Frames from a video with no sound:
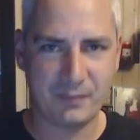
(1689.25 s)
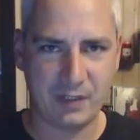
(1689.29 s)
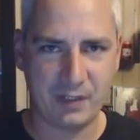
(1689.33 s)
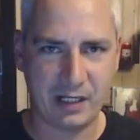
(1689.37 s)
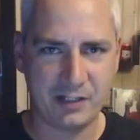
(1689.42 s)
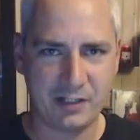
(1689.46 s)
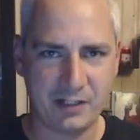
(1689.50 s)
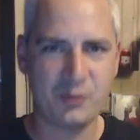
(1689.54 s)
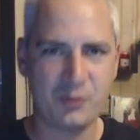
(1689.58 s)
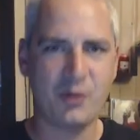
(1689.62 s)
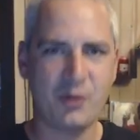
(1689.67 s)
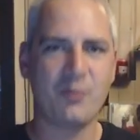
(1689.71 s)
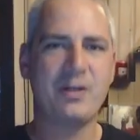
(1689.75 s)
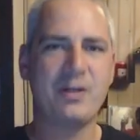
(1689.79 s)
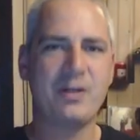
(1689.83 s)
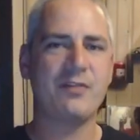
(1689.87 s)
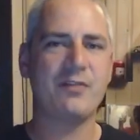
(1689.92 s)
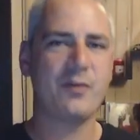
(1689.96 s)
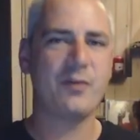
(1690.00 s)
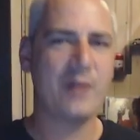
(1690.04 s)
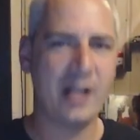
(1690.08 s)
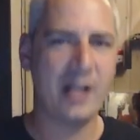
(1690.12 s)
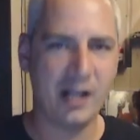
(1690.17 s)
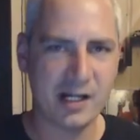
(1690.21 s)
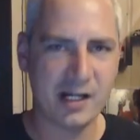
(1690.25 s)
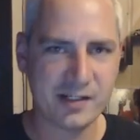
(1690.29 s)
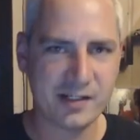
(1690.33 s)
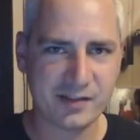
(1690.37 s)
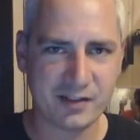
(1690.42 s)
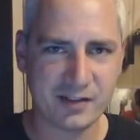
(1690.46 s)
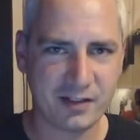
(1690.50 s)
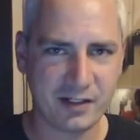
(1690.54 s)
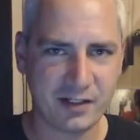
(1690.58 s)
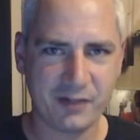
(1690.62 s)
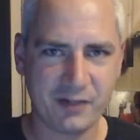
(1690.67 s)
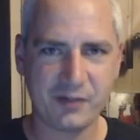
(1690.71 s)
And you don't even
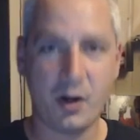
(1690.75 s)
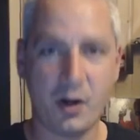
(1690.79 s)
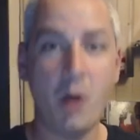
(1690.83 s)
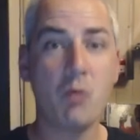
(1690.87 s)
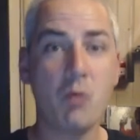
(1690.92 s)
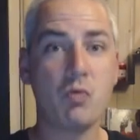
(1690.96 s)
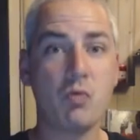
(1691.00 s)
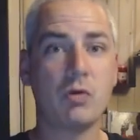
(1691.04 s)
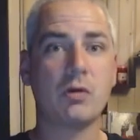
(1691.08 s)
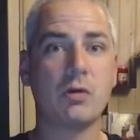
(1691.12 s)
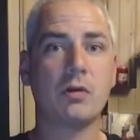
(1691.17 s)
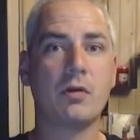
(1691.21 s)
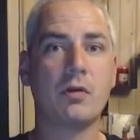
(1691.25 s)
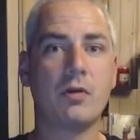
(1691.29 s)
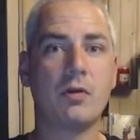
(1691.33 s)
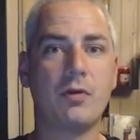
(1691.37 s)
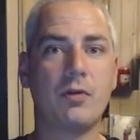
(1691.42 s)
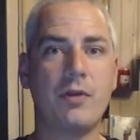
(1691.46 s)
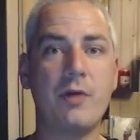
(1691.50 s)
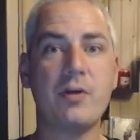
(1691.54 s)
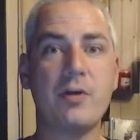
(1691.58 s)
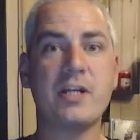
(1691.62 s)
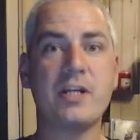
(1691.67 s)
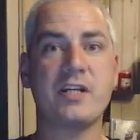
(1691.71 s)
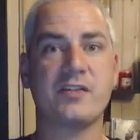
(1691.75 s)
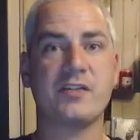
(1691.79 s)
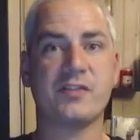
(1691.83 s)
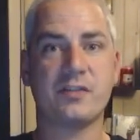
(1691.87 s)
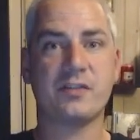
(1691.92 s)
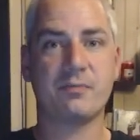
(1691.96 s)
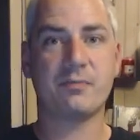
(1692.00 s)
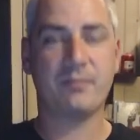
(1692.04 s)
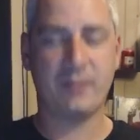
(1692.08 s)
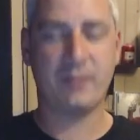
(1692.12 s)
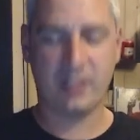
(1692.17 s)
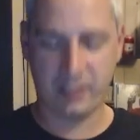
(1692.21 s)
realize. And you say, oh, there it is.